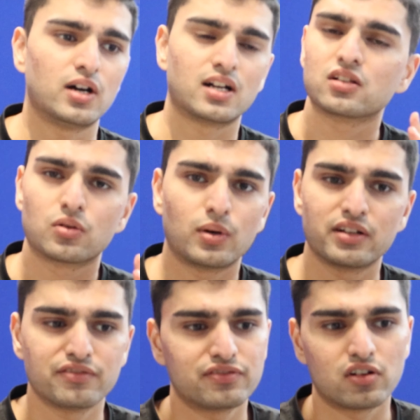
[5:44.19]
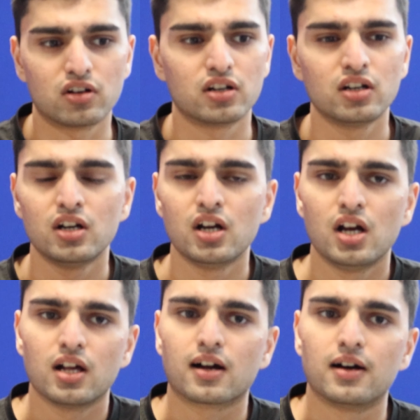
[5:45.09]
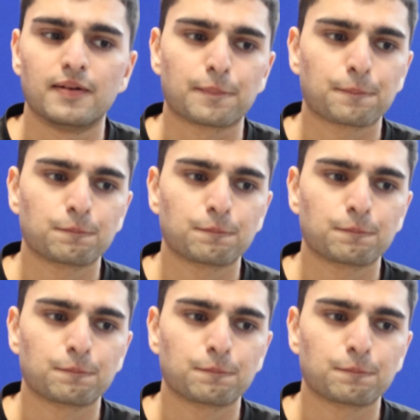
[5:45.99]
another one for the